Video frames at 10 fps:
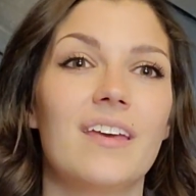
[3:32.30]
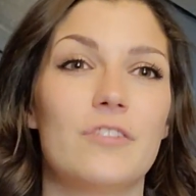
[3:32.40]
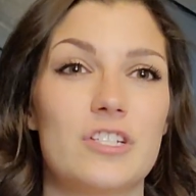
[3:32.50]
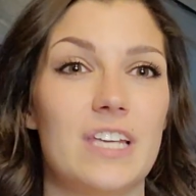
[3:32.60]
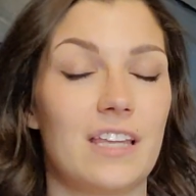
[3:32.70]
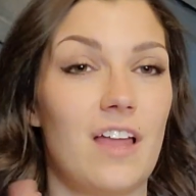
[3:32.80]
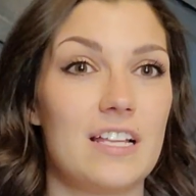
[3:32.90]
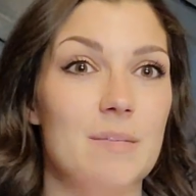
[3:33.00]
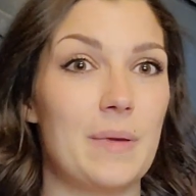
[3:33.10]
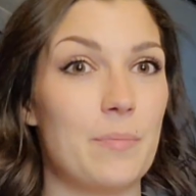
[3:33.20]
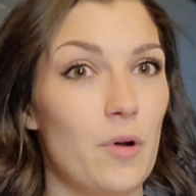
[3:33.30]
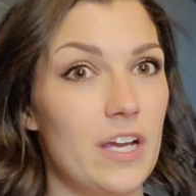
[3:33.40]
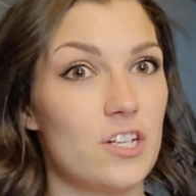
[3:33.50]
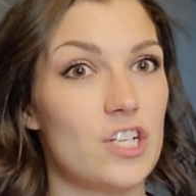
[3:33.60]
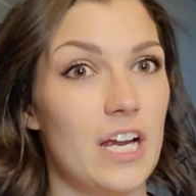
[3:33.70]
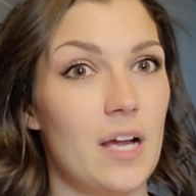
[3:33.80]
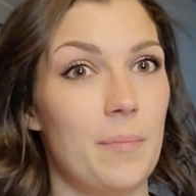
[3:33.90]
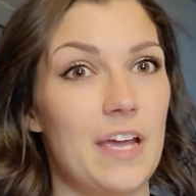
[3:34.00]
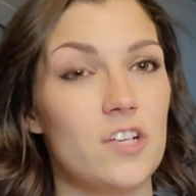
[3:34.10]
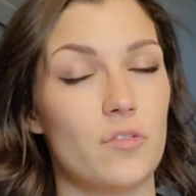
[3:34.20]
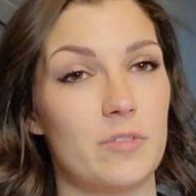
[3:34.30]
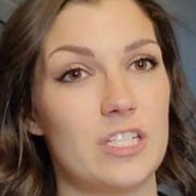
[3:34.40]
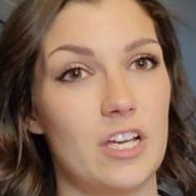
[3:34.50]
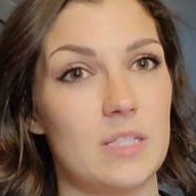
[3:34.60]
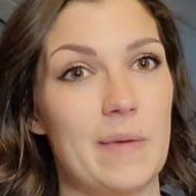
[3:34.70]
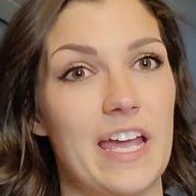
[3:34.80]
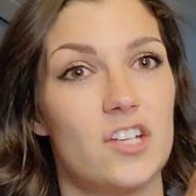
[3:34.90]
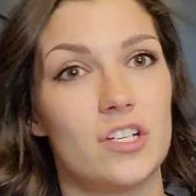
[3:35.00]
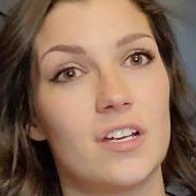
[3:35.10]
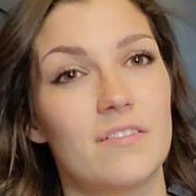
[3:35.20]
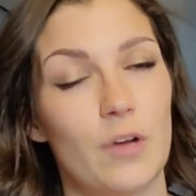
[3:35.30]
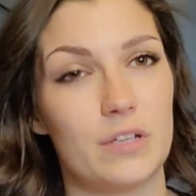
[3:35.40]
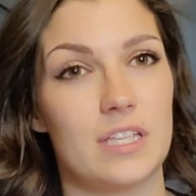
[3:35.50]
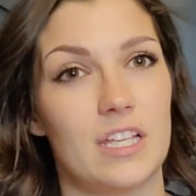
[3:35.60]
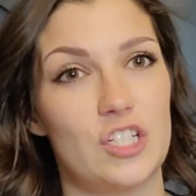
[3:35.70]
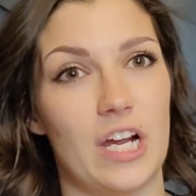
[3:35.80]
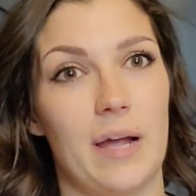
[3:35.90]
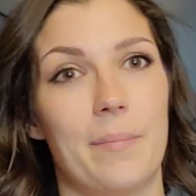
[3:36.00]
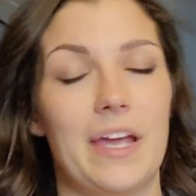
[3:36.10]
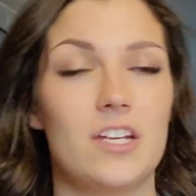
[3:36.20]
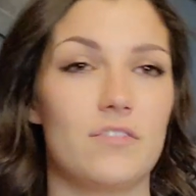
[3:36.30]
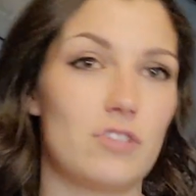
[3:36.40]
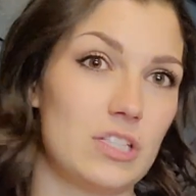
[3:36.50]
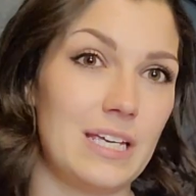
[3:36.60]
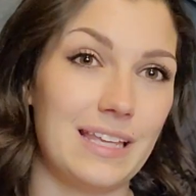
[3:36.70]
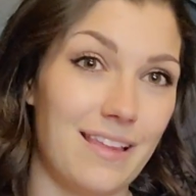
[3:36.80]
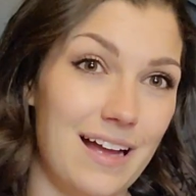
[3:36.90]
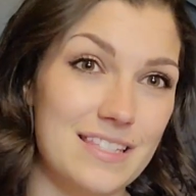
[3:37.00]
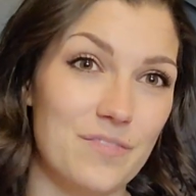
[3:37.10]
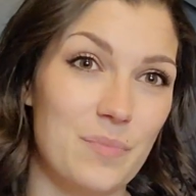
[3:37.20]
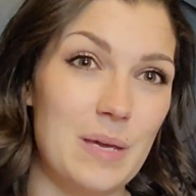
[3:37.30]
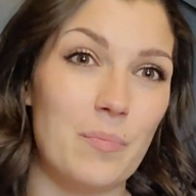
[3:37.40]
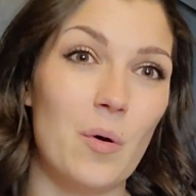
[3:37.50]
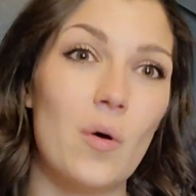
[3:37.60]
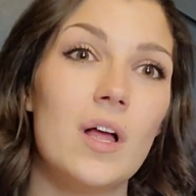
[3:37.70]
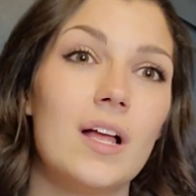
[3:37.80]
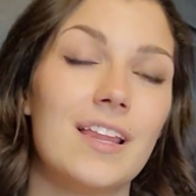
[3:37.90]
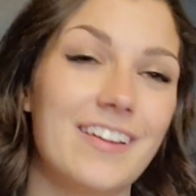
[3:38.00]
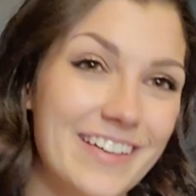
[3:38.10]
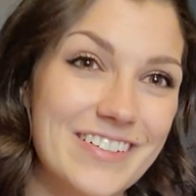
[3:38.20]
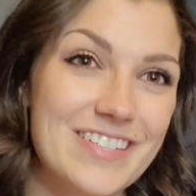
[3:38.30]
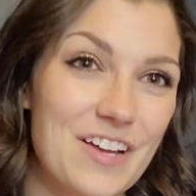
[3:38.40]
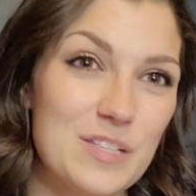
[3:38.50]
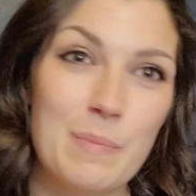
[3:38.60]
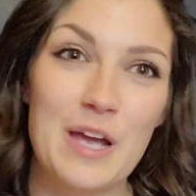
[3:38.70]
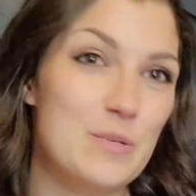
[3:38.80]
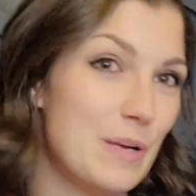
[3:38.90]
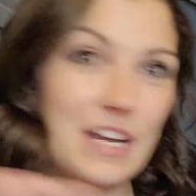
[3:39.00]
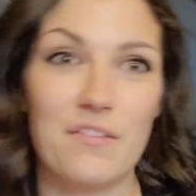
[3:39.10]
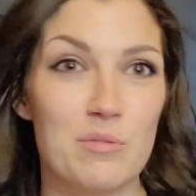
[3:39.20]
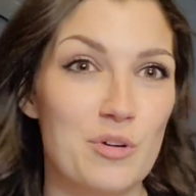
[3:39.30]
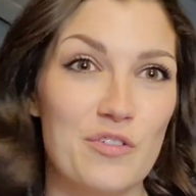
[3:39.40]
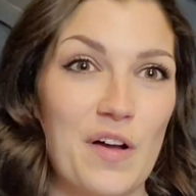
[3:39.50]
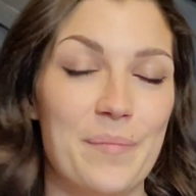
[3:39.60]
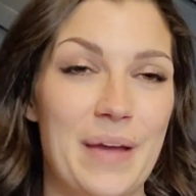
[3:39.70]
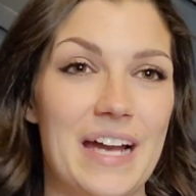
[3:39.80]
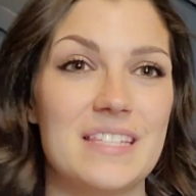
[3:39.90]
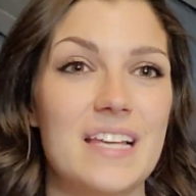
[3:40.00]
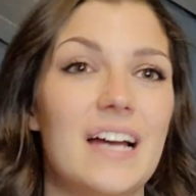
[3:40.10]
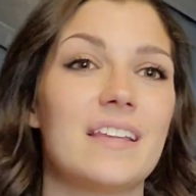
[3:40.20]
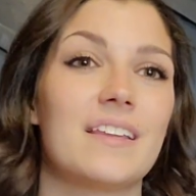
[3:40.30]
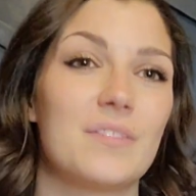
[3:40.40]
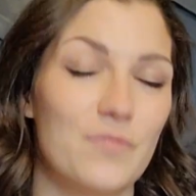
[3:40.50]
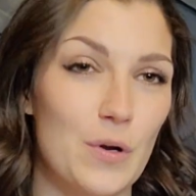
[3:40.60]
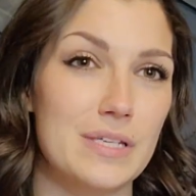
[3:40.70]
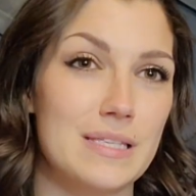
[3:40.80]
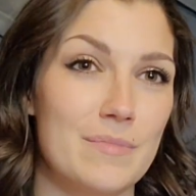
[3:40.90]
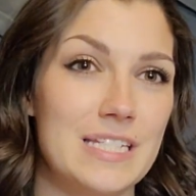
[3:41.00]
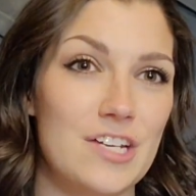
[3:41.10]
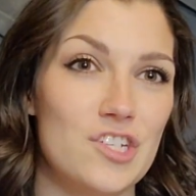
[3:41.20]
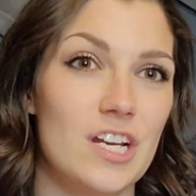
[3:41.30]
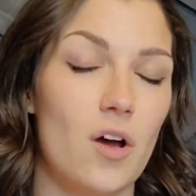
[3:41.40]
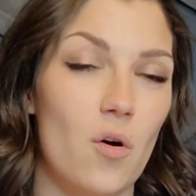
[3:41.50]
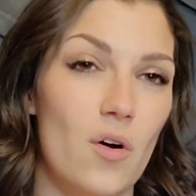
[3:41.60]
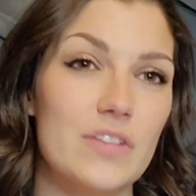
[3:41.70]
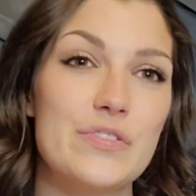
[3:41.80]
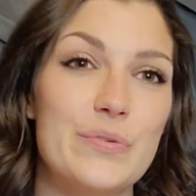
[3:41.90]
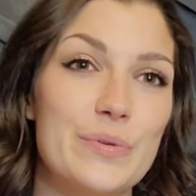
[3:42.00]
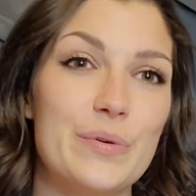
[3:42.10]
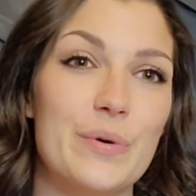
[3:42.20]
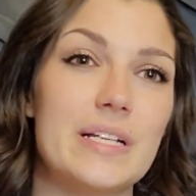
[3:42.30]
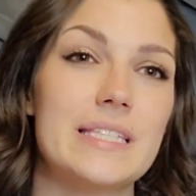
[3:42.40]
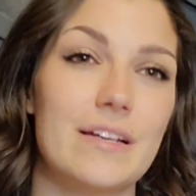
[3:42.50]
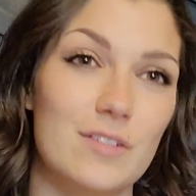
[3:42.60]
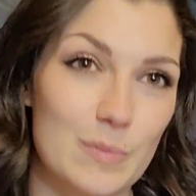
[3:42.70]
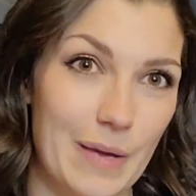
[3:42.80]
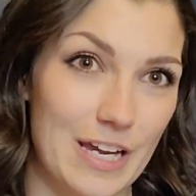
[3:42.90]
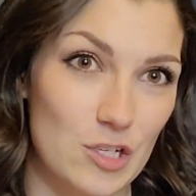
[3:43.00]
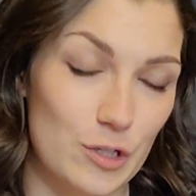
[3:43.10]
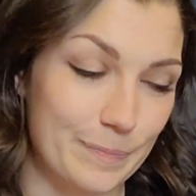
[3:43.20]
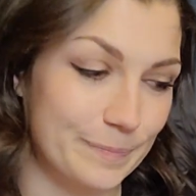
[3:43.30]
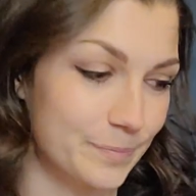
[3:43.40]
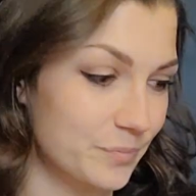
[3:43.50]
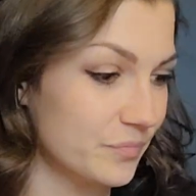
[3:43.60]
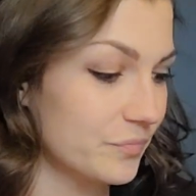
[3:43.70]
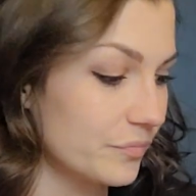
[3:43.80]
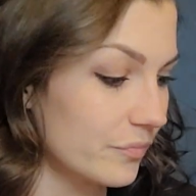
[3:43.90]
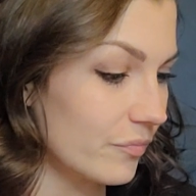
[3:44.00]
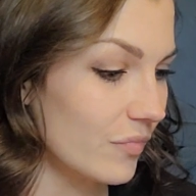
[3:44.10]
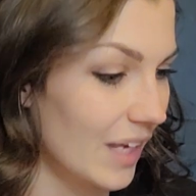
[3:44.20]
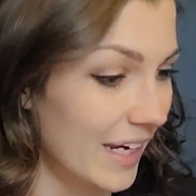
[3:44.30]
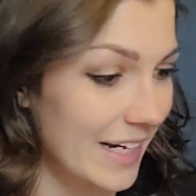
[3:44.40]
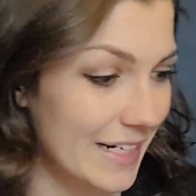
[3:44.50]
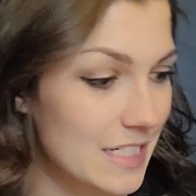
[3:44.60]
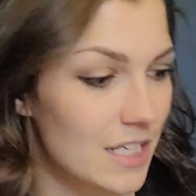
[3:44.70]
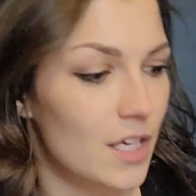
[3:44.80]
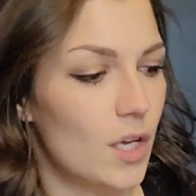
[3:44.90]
if you're seeing lots of people hit your checkout page from your sales page, focus on the checkout page. If you're seeing lots of people look at your sales page but never move on past that, focus some attention onto your sales page. And